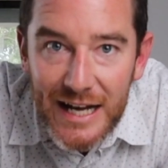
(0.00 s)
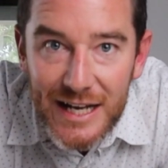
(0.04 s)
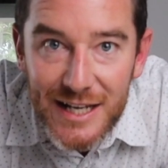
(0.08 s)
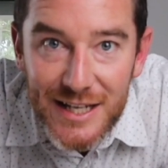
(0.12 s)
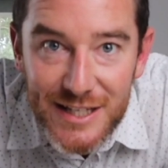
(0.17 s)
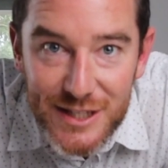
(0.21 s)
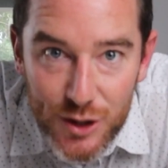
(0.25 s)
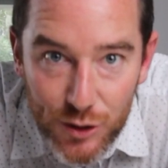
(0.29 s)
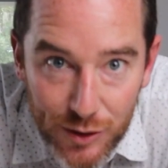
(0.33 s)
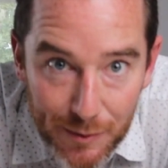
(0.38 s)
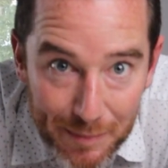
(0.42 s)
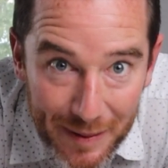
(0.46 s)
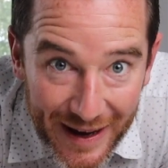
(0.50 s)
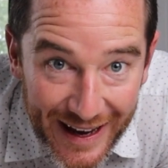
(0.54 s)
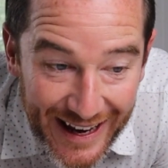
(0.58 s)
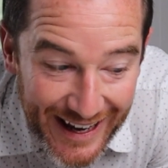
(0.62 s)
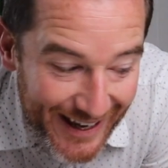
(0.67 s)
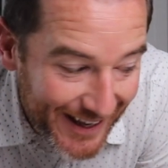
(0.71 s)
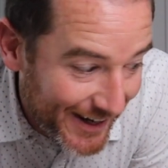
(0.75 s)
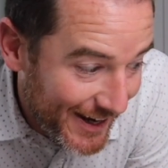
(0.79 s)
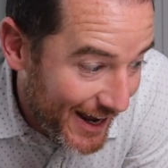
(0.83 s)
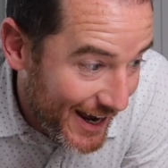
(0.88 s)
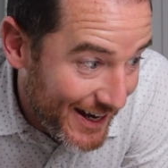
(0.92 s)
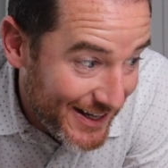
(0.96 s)
So the
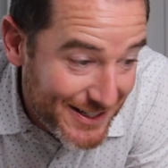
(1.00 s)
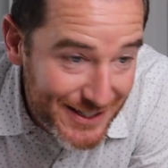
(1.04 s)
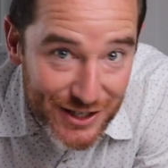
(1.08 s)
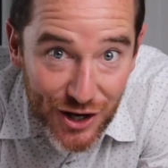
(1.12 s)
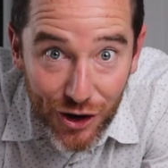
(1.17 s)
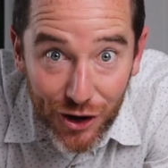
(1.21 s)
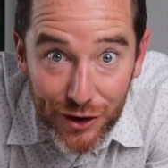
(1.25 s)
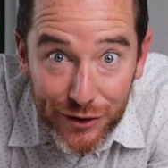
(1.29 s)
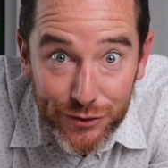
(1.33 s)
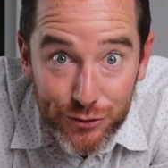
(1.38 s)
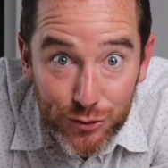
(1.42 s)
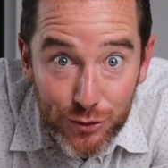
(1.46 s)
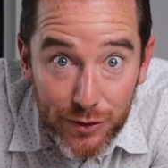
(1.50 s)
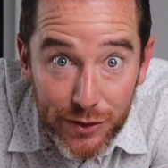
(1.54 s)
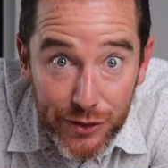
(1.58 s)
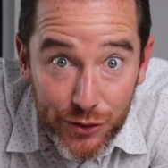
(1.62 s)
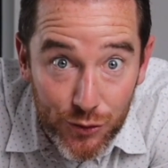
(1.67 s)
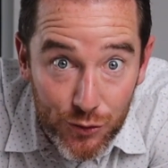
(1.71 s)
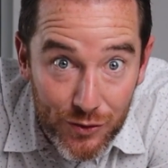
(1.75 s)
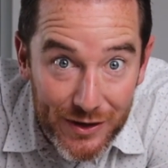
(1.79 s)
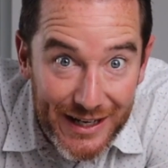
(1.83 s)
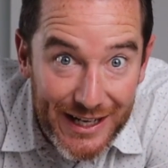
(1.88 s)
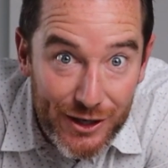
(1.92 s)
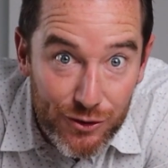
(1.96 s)
pan has gone through
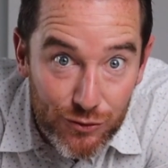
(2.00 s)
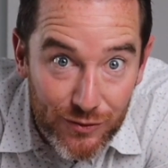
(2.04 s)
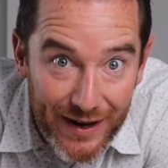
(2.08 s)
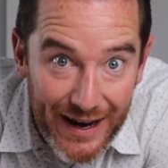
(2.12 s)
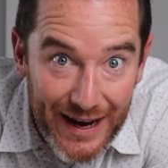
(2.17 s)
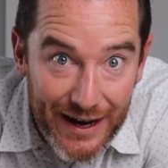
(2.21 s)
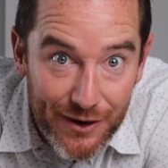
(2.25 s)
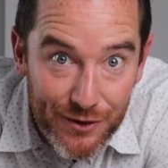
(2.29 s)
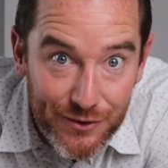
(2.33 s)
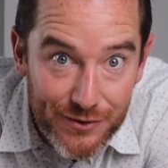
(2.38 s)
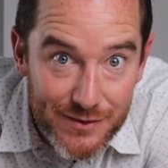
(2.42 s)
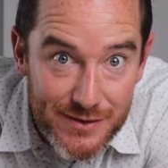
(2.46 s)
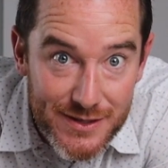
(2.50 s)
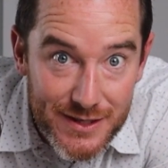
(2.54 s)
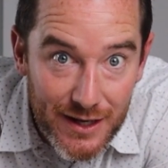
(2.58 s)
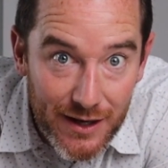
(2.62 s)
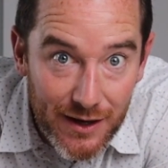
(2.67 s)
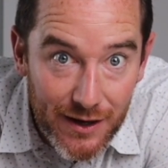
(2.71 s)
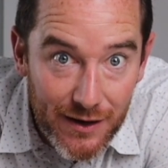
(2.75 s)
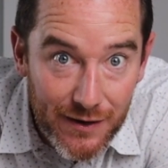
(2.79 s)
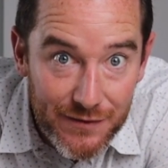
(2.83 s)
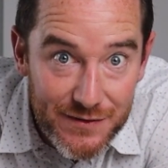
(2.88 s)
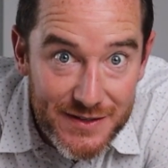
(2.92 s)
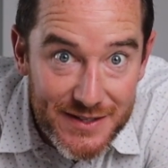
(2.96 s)
3 rounds
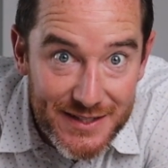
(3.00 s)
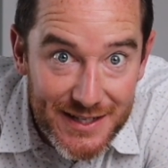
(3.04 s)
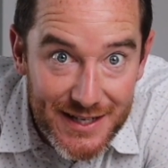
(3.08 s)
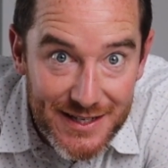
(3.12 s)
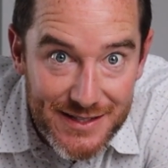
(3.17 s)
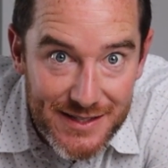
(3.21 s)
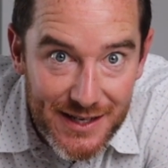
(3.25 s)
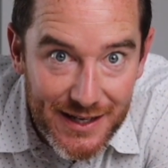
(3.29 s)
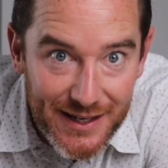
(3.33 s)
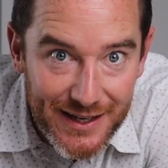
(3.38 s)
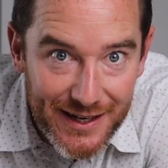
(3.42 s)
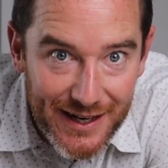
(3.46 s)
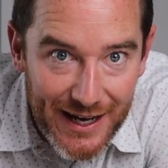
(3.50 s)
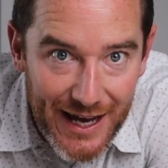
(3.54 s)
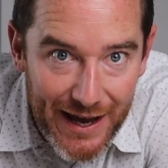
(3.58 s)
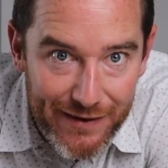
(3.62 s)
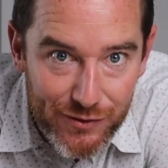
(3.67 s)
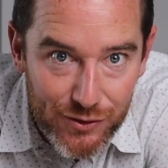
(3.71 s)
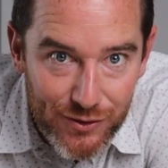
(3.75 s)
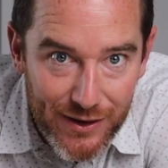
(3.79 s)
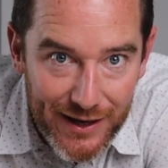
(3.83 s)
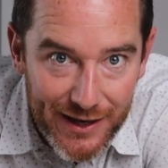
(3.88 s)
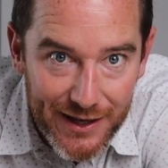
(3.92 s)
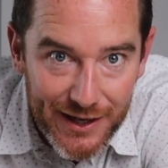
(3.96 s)
of seasoning and I have
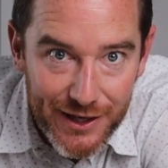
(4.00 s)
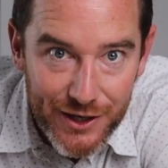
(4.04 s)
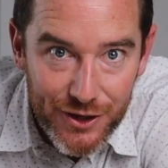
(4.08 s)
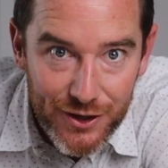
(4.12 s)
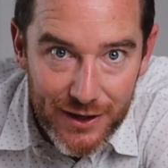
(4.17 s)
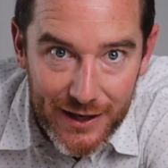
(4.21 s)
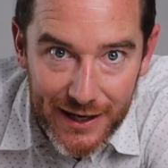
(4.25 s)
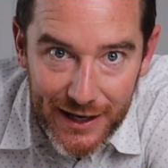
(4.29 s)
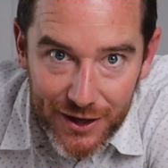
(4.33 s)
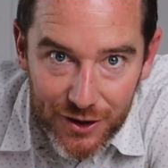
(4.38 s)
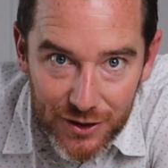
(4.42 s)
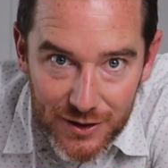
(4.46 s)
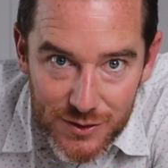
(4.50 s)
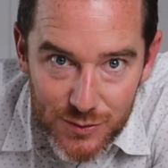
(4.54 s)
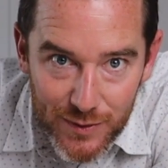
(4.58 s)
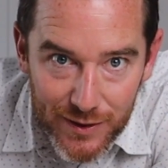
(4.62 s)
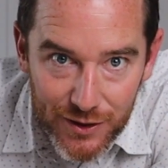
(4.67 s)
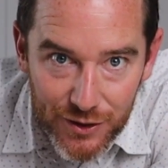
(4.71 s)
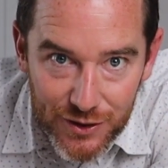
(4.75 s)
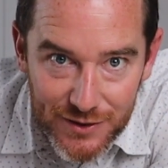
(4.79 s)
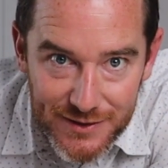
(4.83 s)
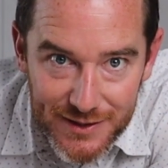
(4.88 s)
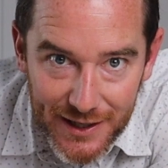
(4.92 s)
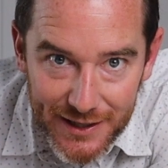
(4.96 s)
it right here. Here's what
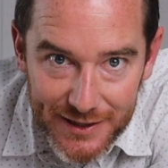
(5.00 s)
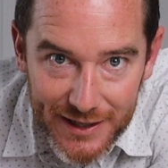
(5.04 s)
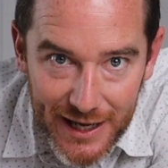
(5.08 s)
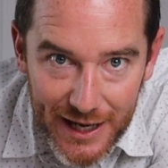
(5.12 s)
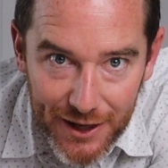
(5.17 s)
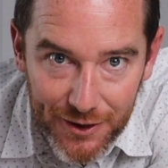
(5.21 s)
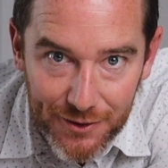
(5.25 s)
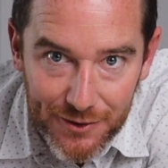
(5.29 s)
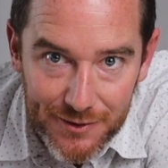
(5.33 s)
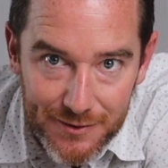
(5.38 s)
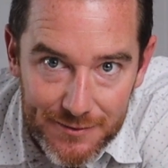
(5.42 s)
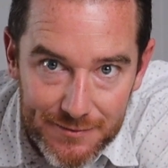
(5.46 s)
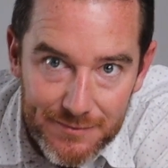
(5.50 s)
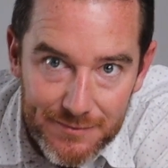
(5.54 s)
it looks like now.